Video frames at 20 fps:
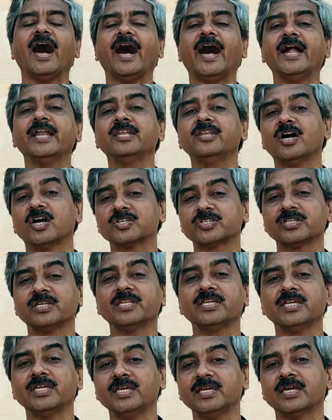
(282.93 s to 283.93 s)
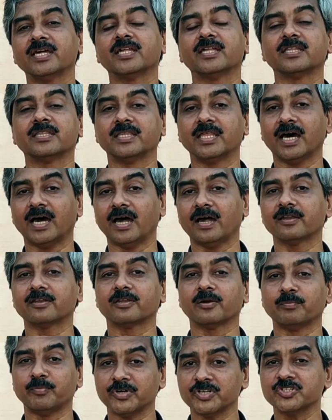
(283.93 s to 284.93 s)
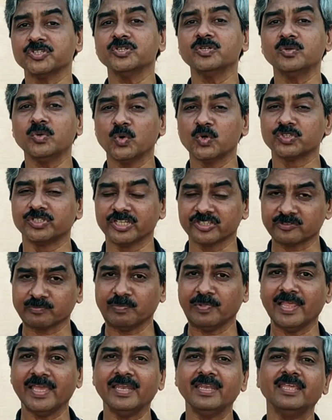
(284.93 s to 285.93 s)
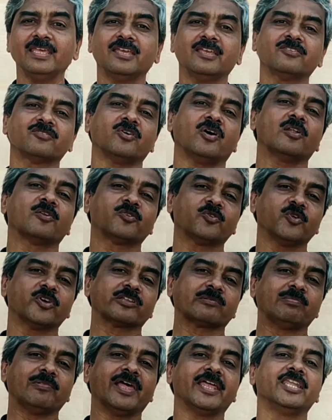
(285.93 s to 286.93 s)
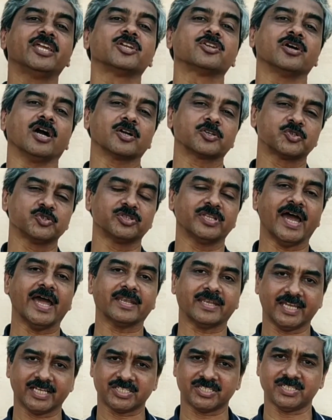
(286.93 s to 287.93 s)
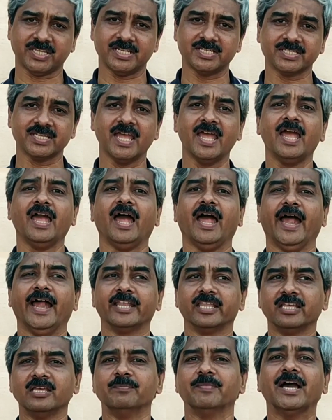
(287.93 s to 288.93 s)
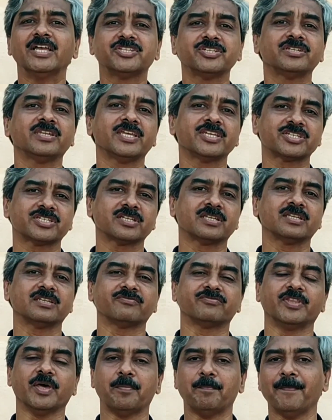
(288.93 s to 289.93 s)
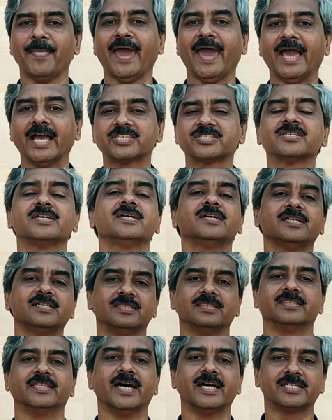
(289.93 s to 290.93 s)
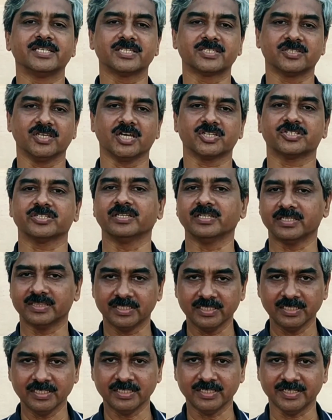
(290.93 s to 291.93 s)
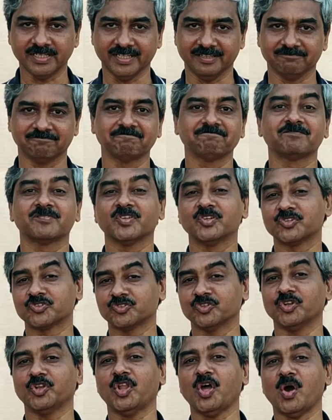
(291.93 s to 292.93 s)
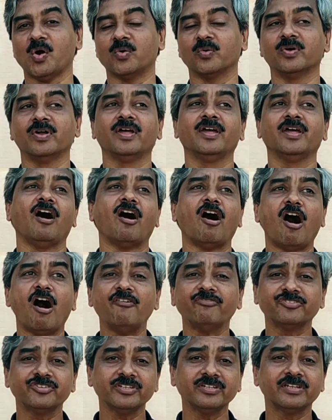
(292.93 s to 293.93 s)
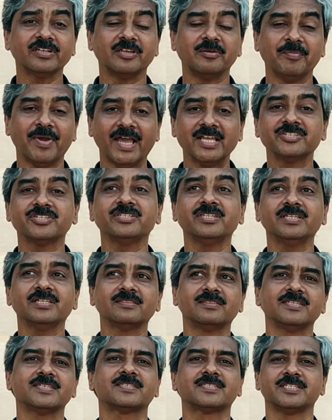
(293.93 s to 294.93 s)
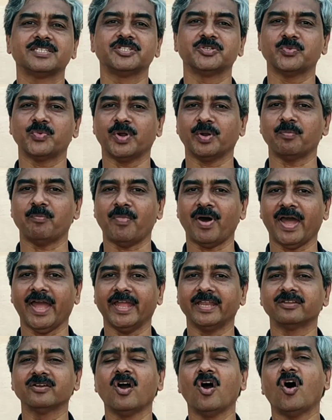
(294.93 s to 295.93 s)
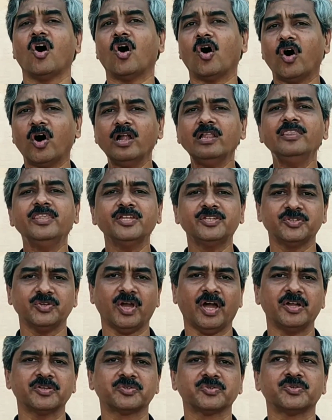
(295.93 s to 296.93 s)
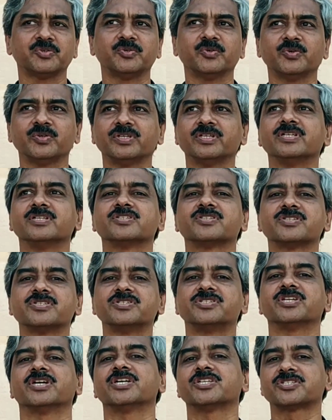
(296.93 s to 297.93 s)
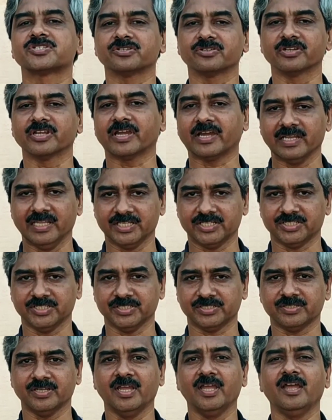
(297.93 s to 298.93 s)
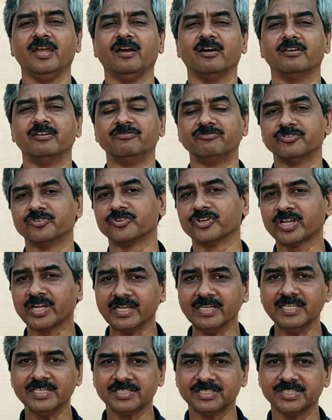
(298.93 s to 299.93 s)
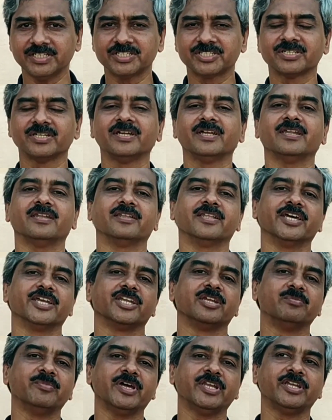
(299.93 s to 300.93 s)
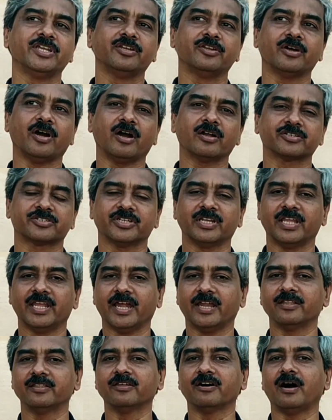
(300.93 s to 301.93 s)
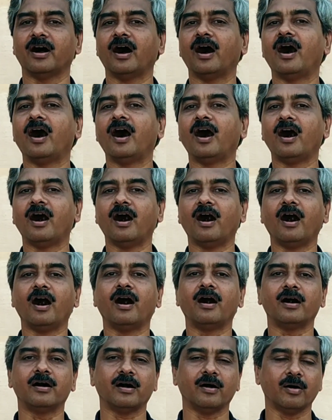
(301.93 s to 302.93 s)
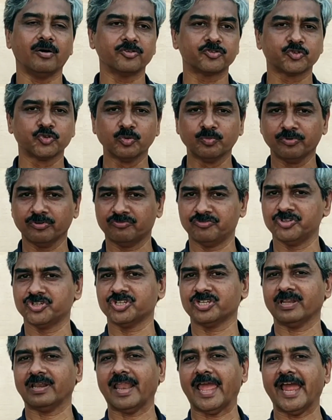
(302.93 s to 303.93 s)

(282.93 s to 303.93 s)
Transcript: and actually the person who is explaining is also explaining up to that extent, and the imagination is the match. That is actually the learning. So now, after imagining this in your mind, all that you have to do is just recollect it. If you recollect it, They remain in actually on the superficial